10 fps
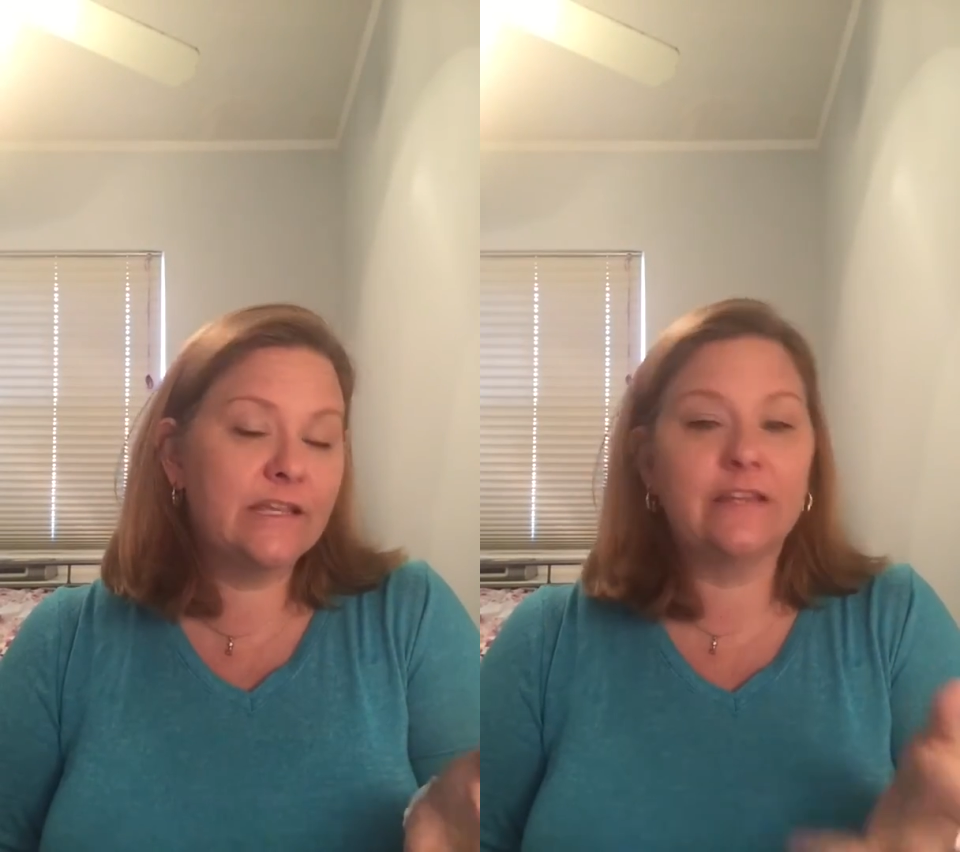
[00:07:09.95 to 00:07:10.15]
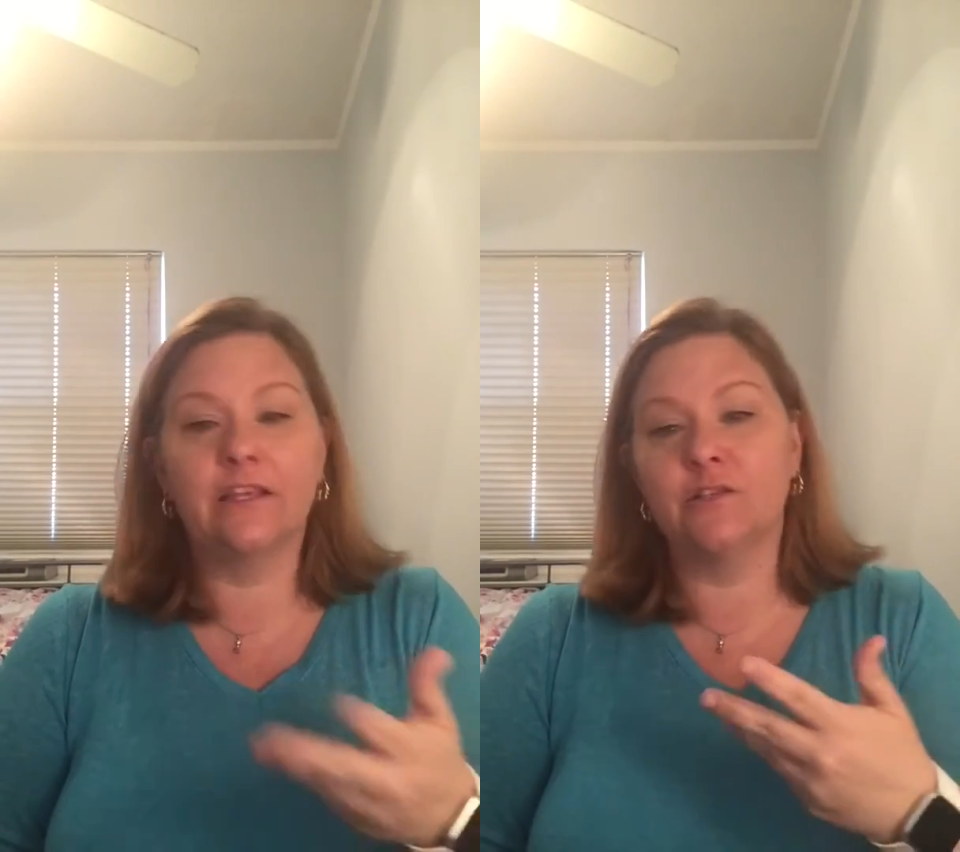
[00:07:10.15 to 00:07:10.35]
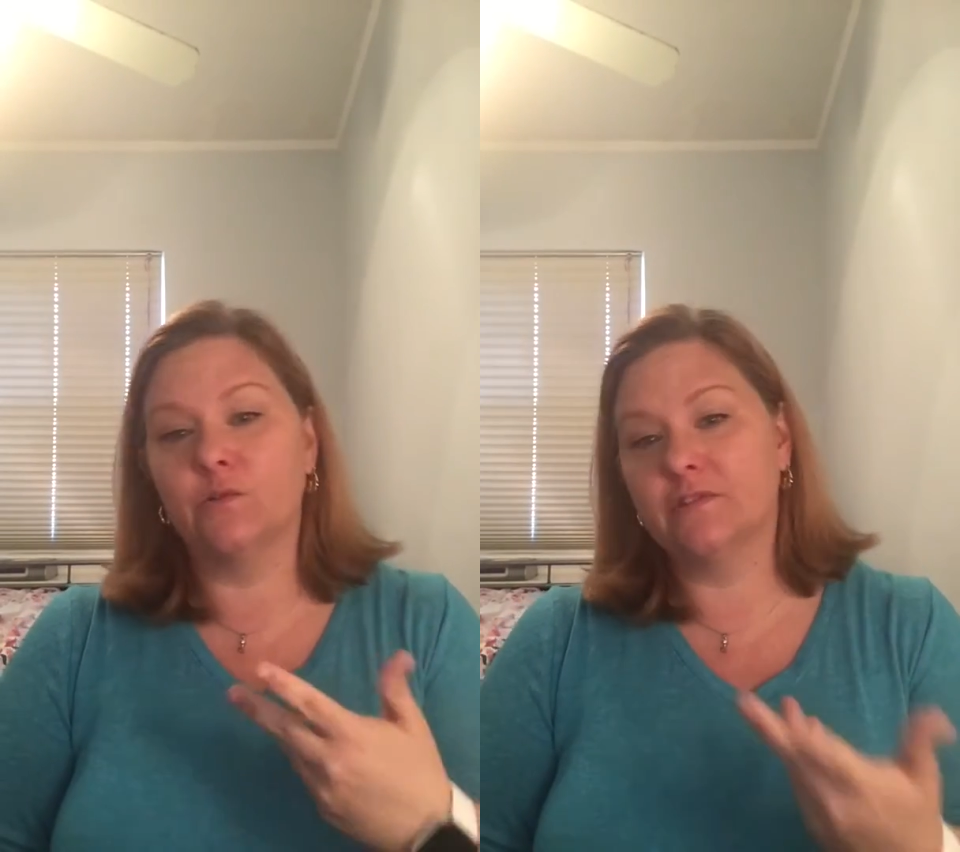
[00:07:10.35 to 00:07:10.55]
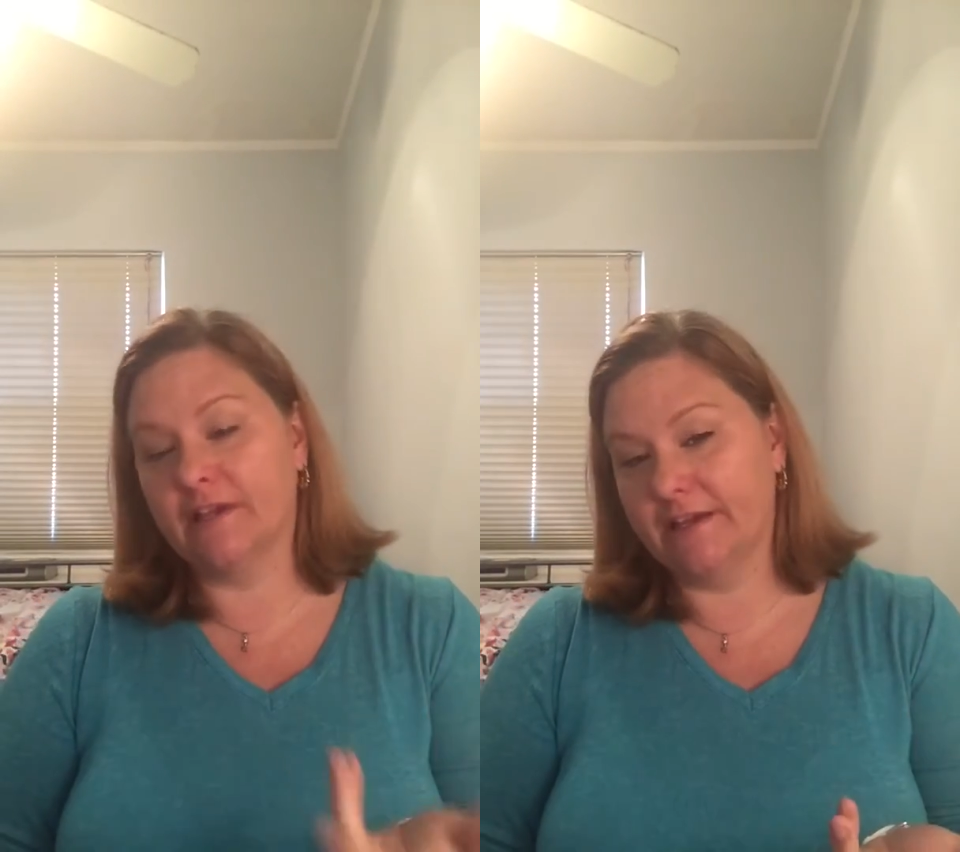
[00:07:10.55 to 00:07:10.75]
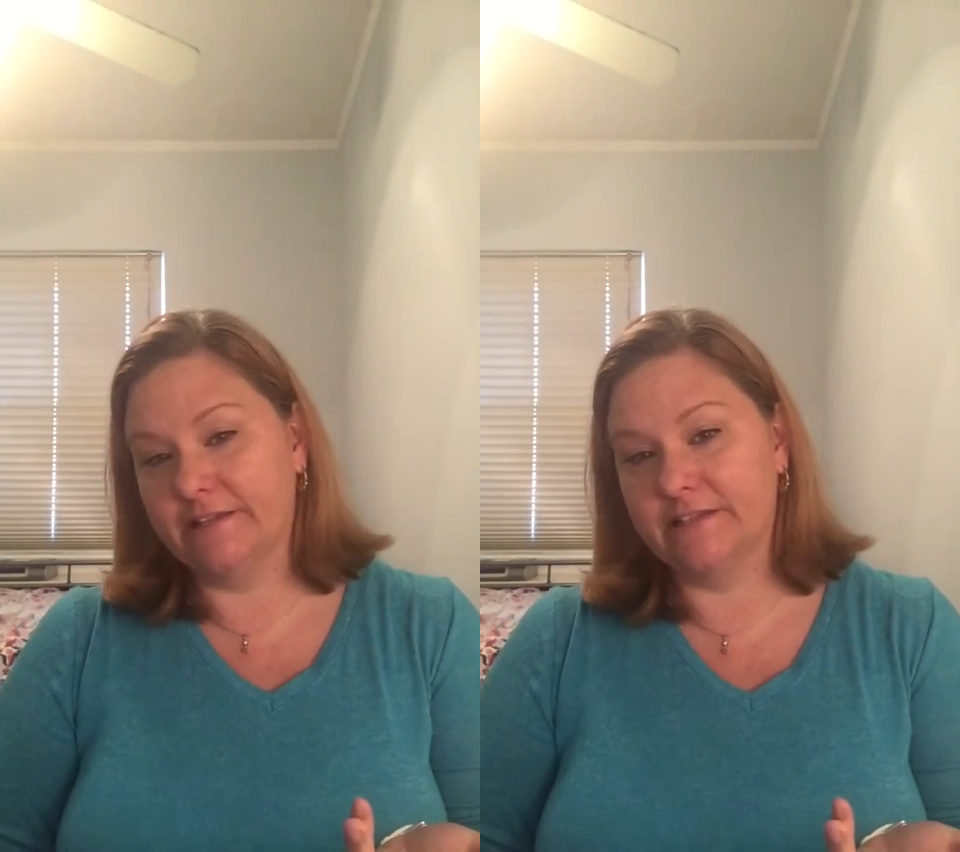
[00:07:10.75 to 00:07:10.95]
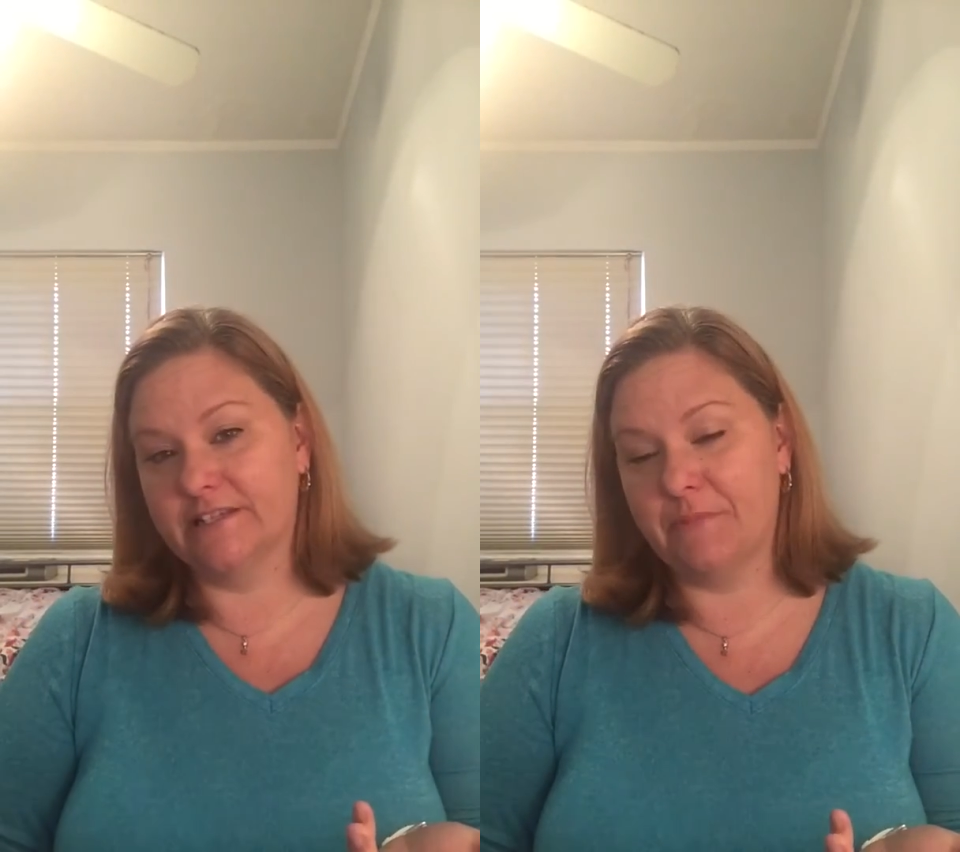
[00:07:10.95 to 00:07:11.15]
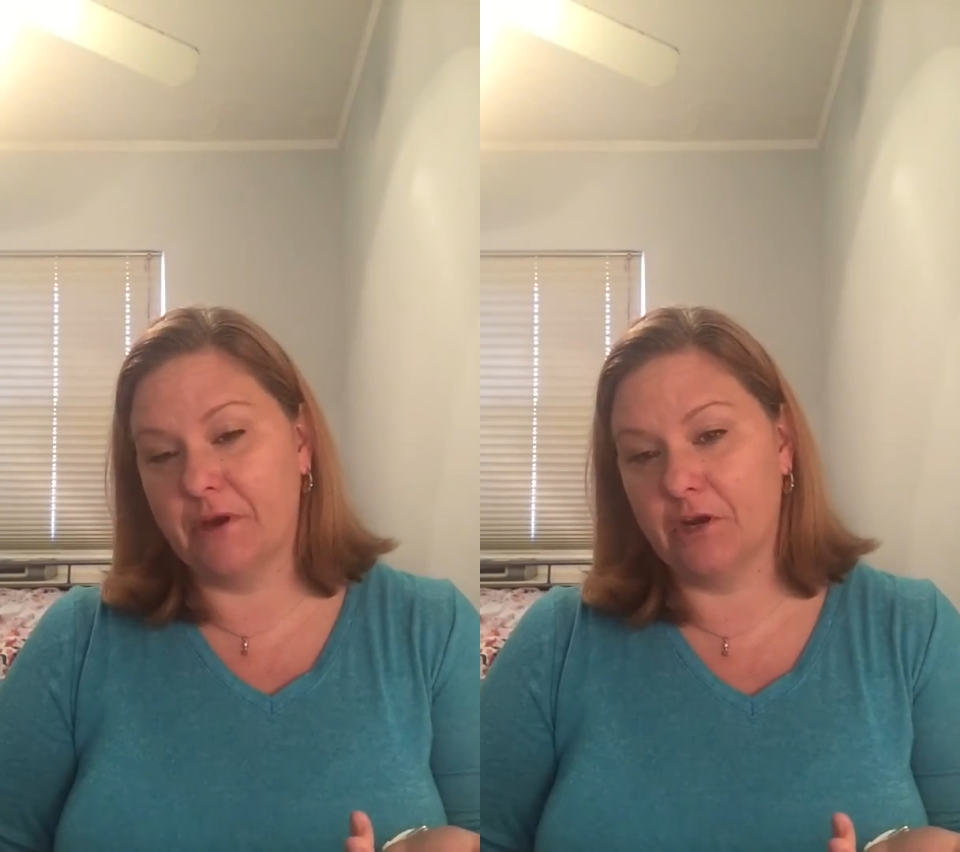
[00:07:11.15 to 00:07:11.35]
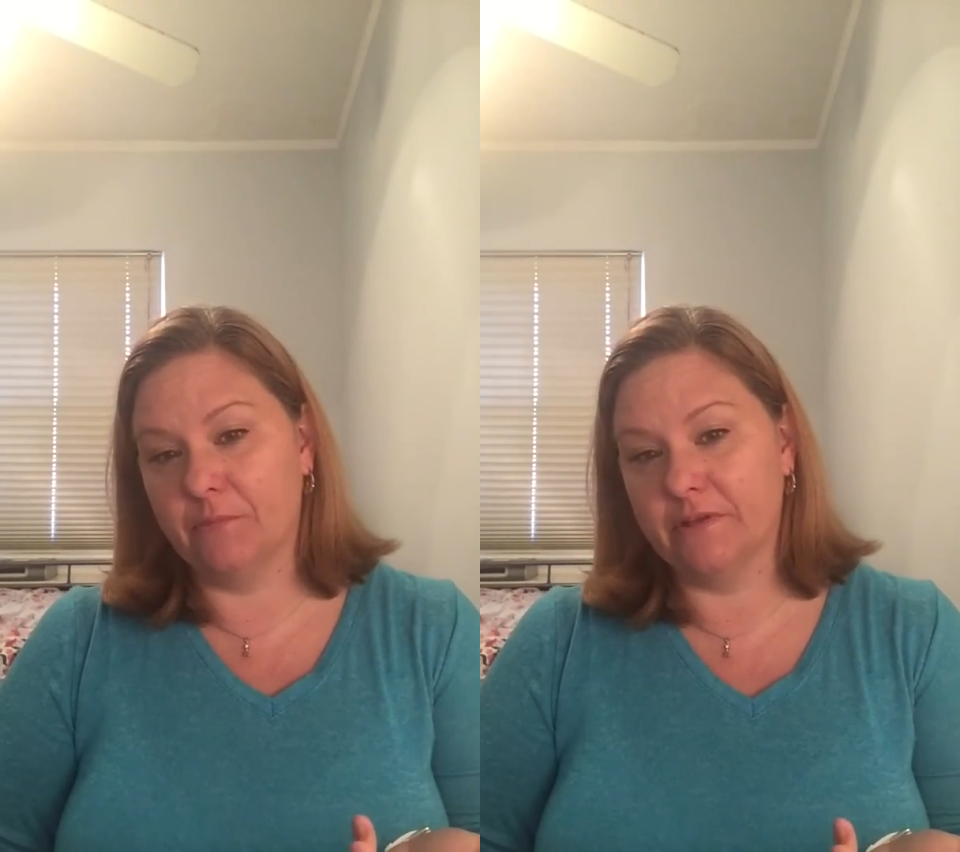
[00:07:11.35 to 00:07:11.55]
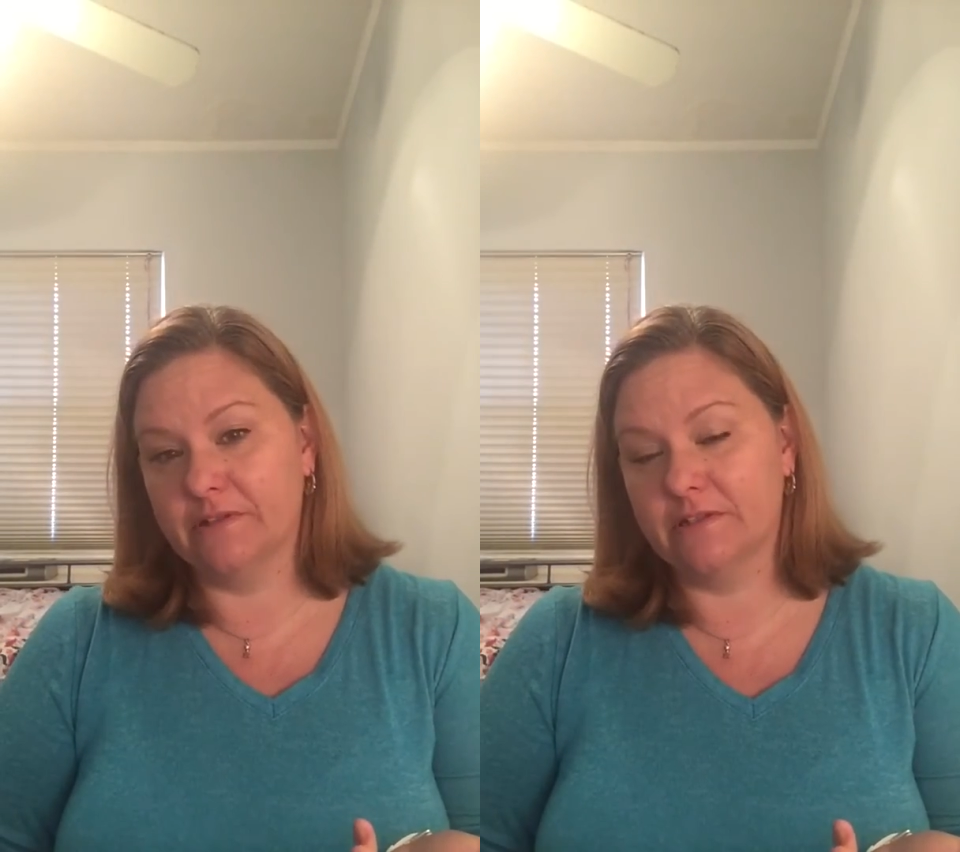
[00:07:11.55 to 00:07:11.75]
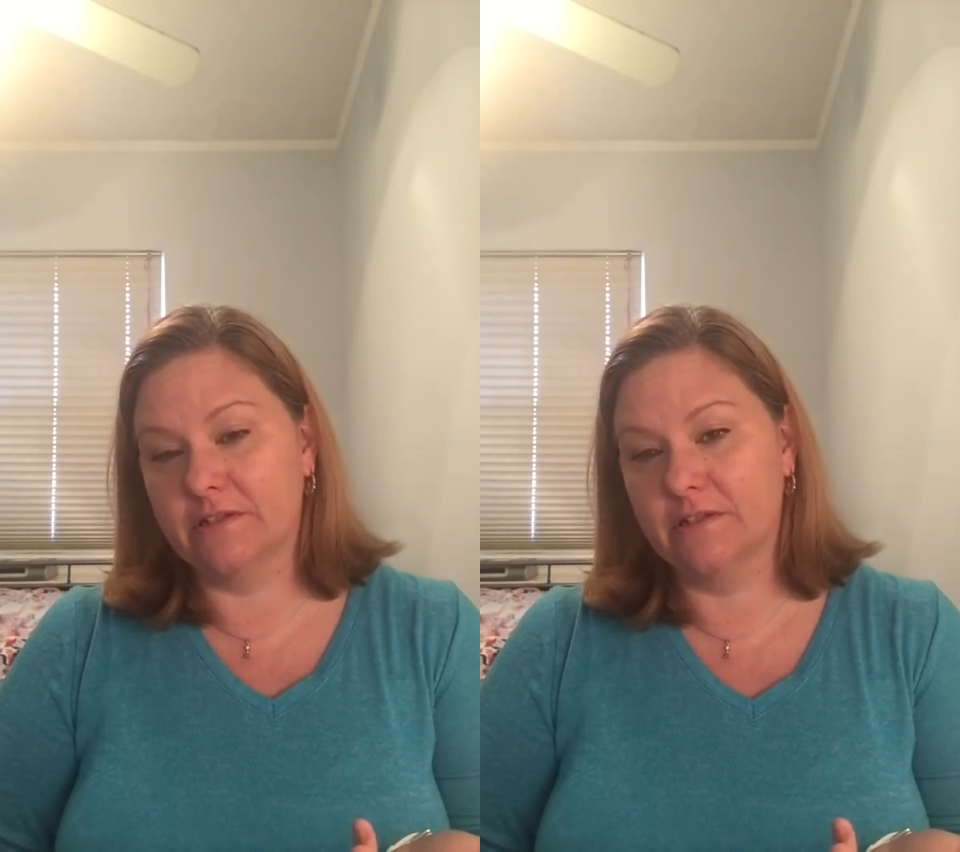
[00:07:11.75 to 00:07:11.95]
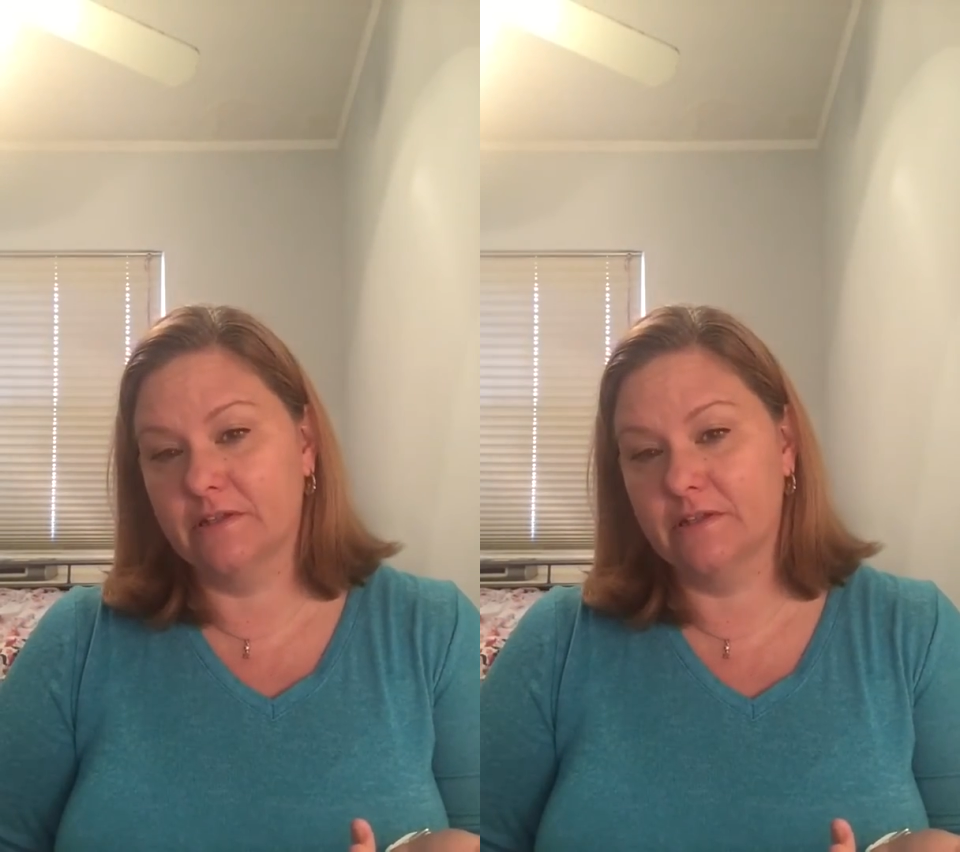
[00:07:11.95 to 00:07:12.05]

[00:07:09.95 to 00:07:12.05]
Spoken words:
and they do science experiments.